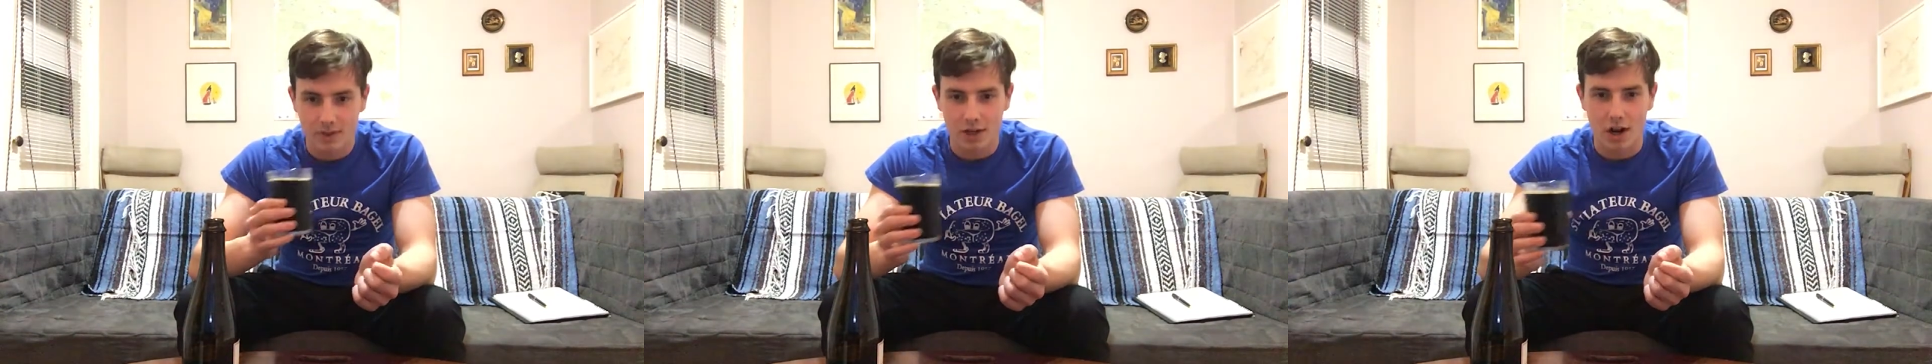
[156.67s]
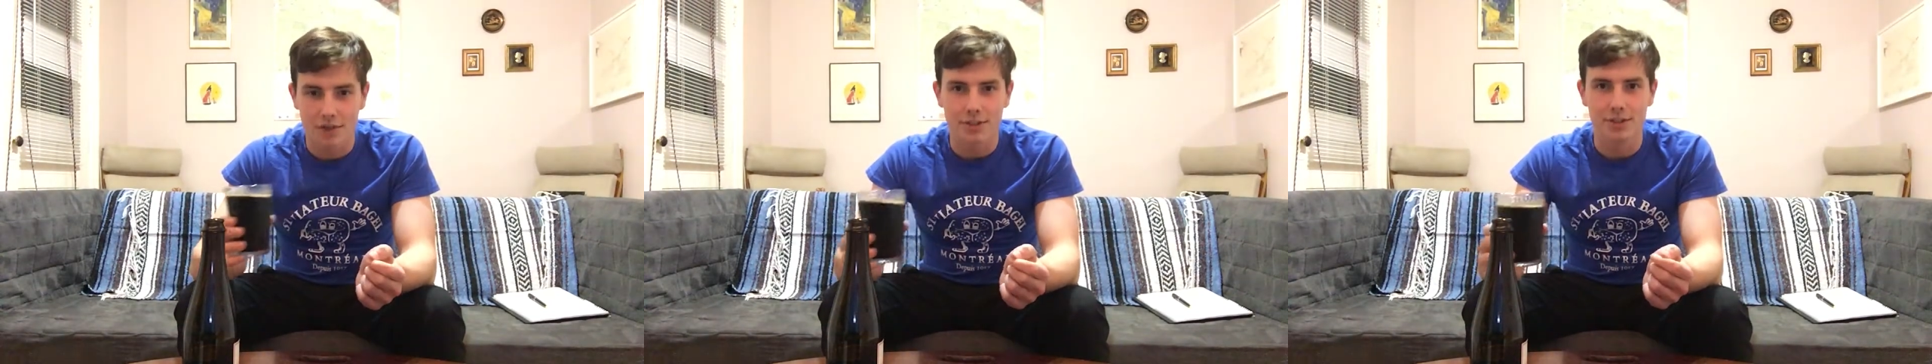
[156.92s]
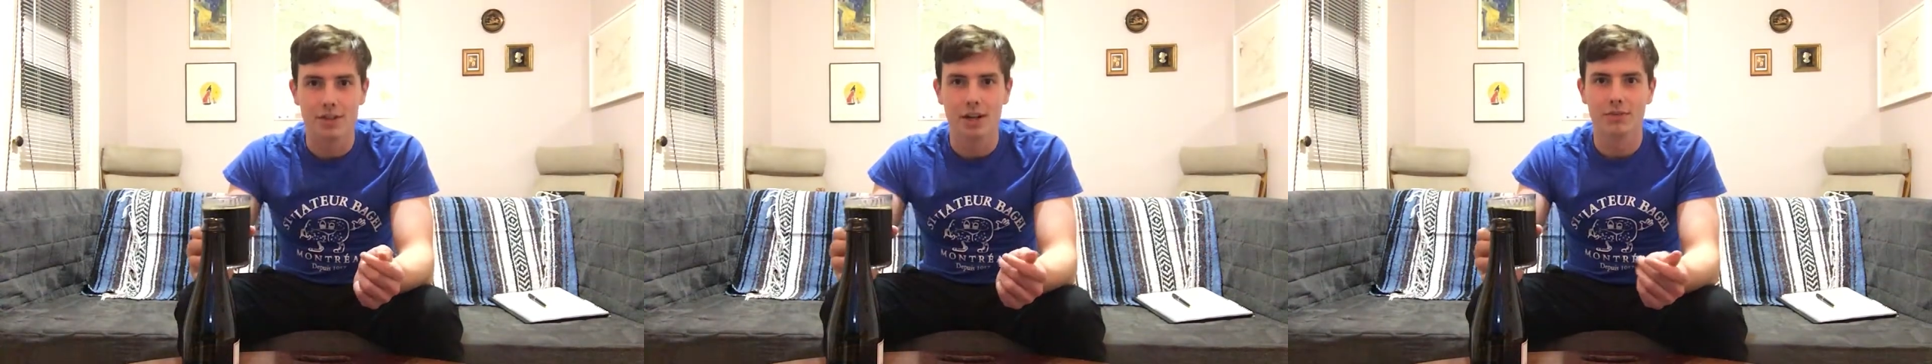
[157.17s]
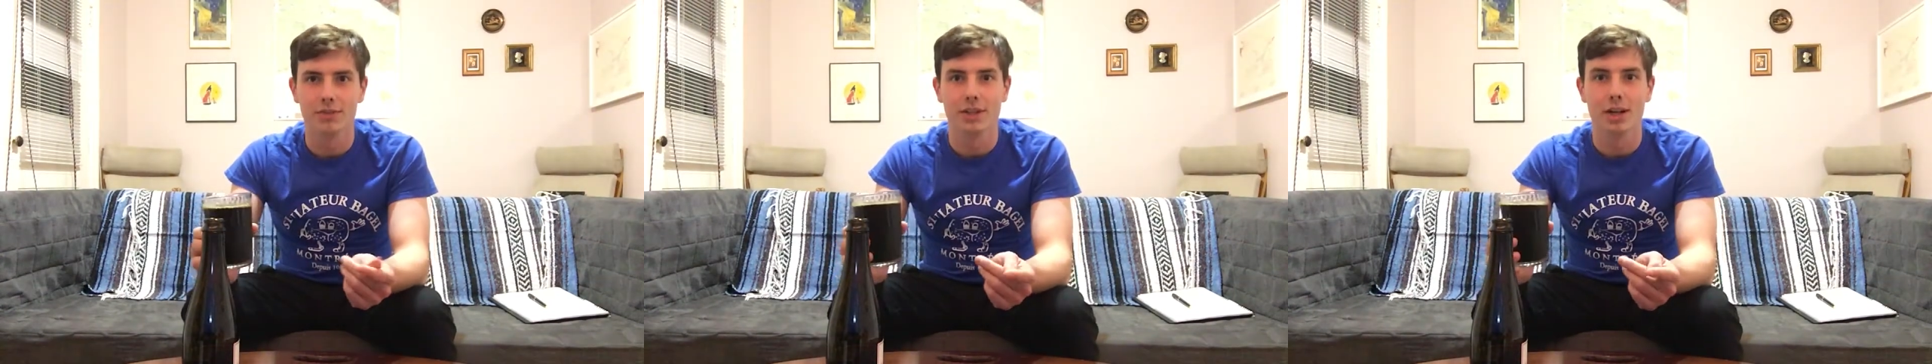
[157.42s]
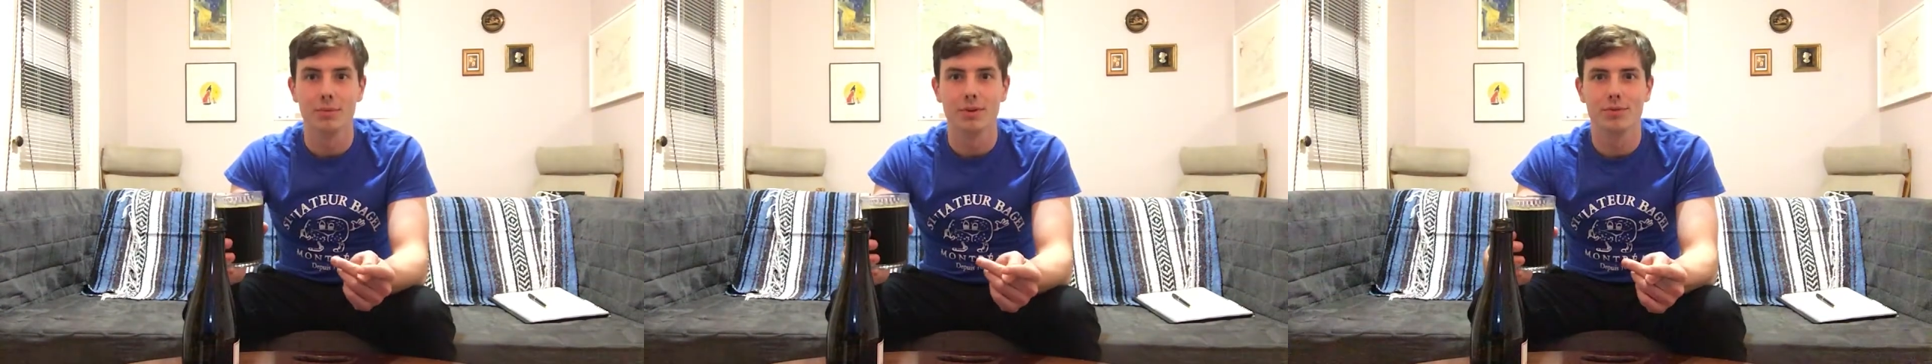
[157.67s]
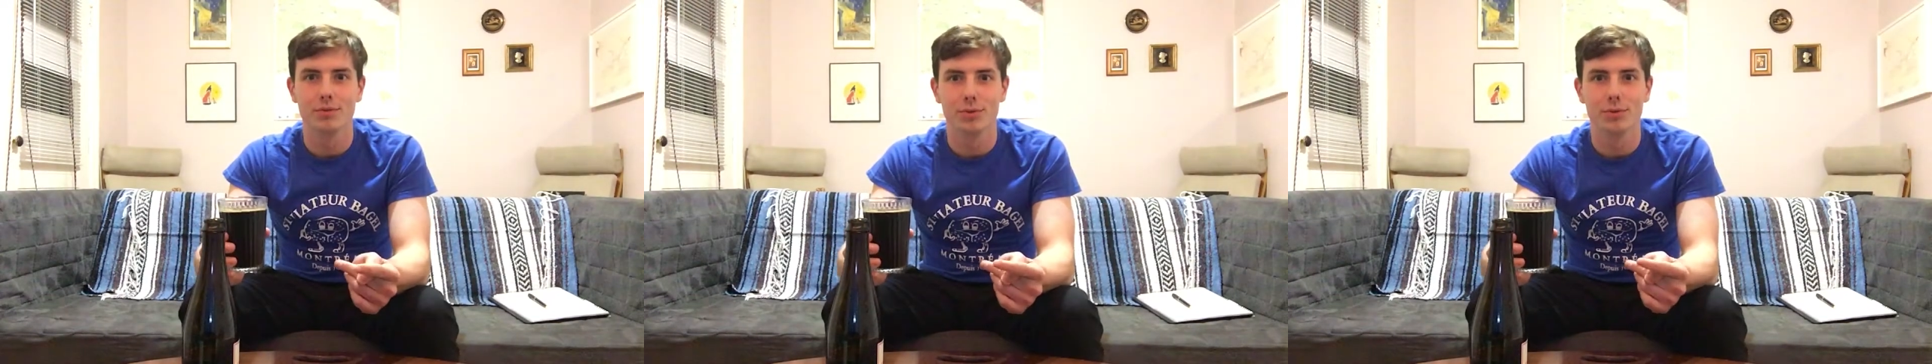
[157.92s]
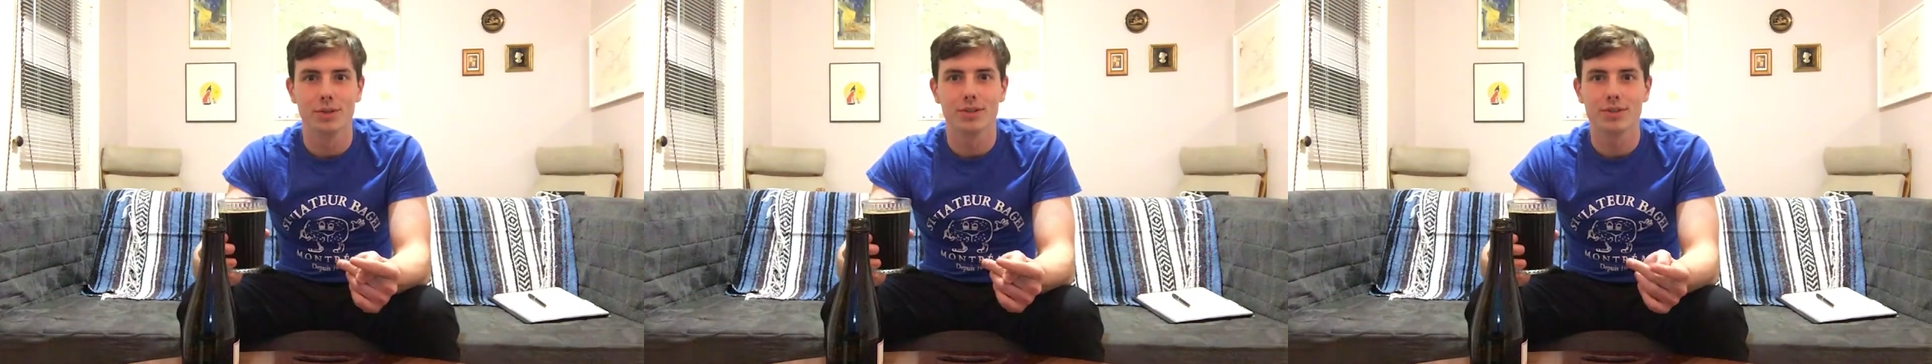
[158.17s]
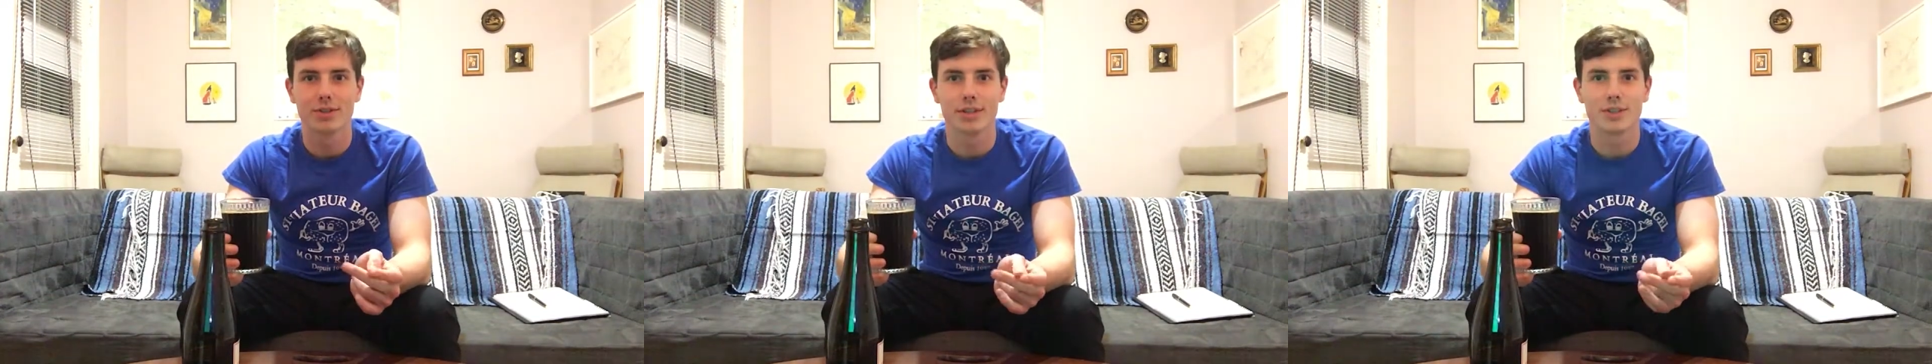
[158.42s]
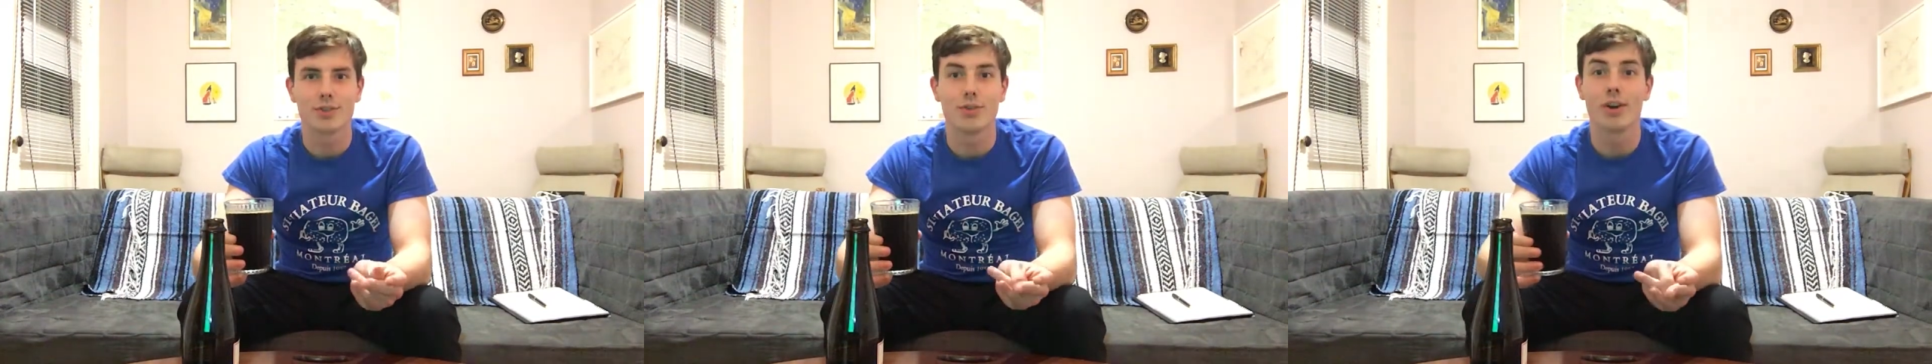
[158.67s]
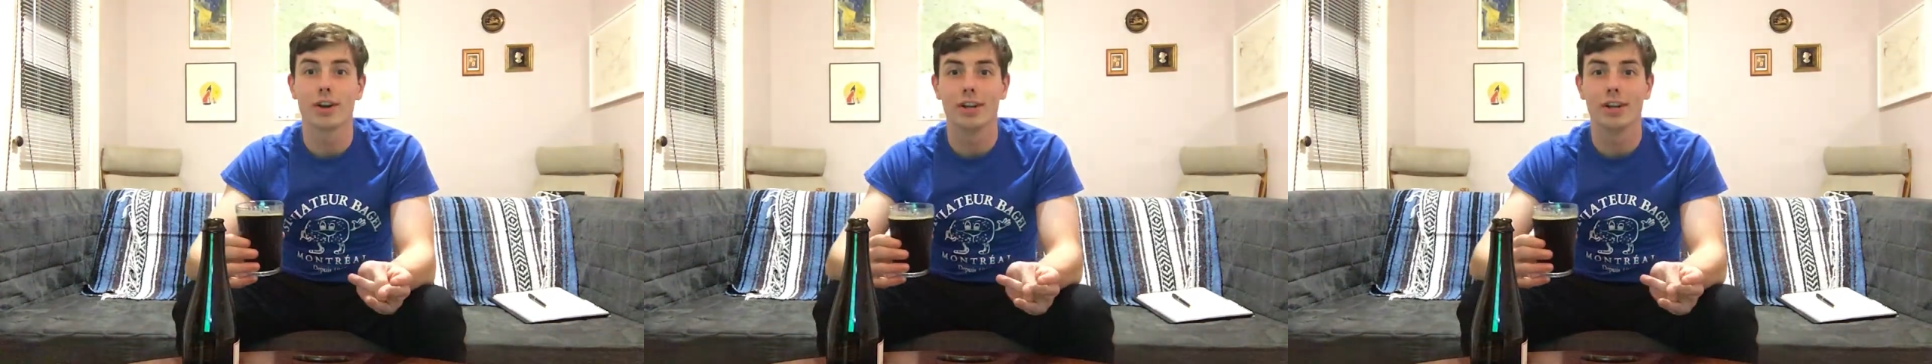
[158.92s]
Coffee's definitely coming through. It's strong.